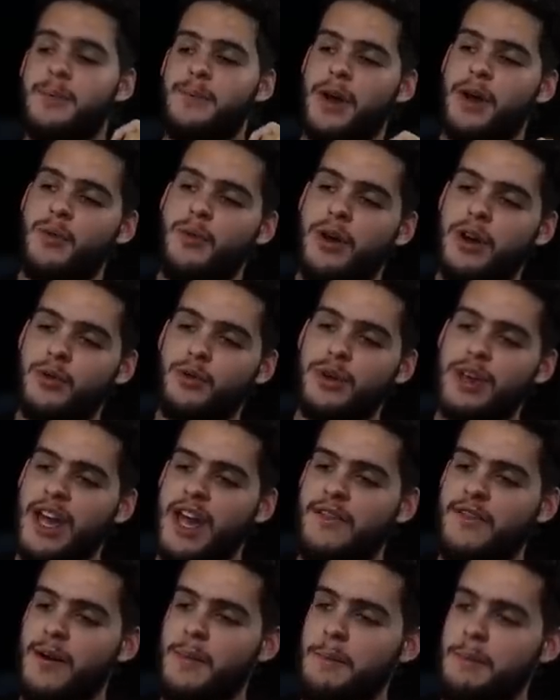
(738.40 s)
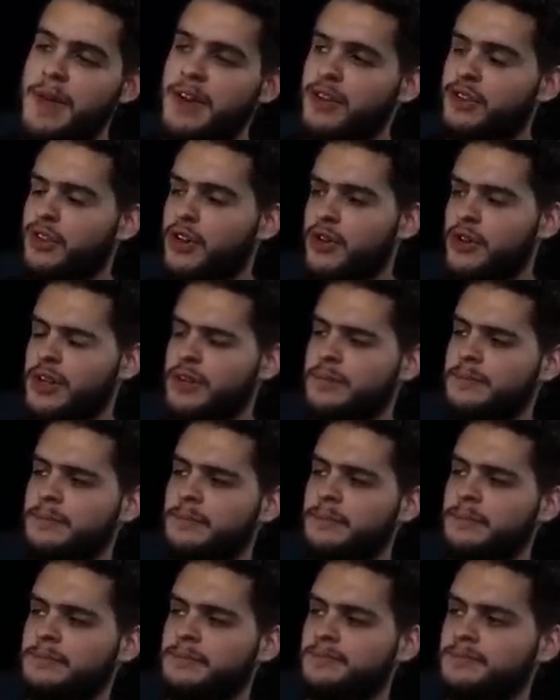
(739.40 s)
by one. We have a minute 30
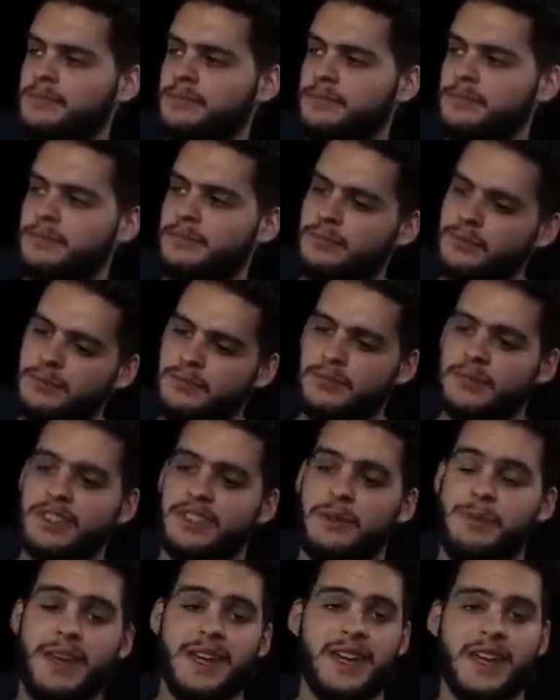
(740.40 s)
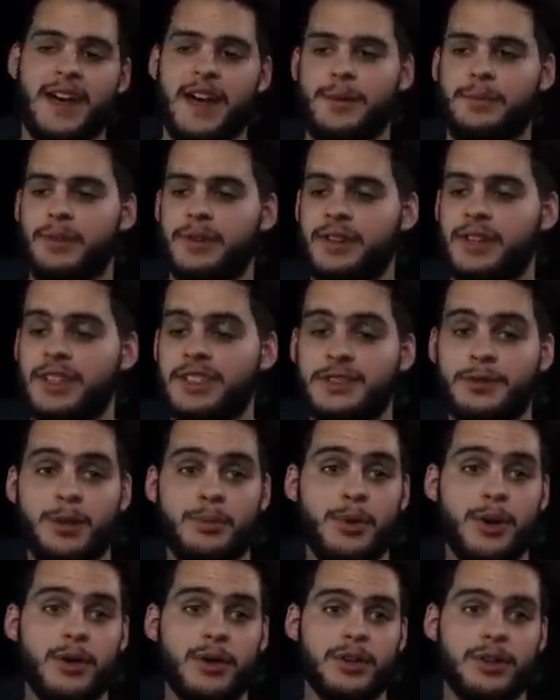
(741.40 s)
to make it happen. Let's see what
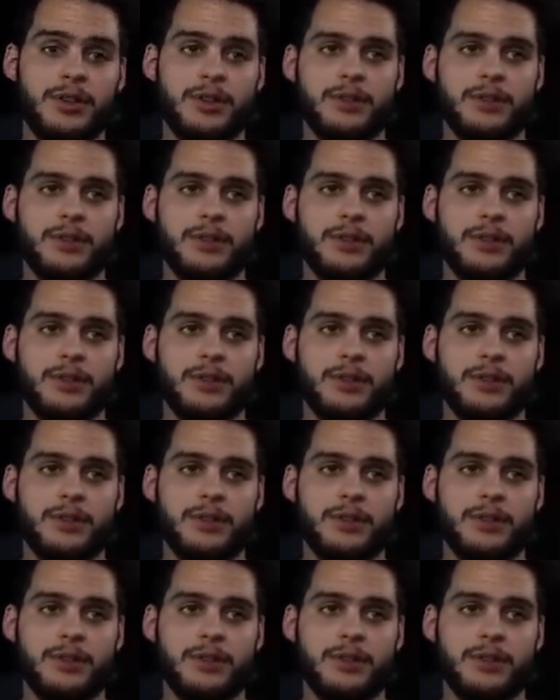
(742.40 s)
Bo can do.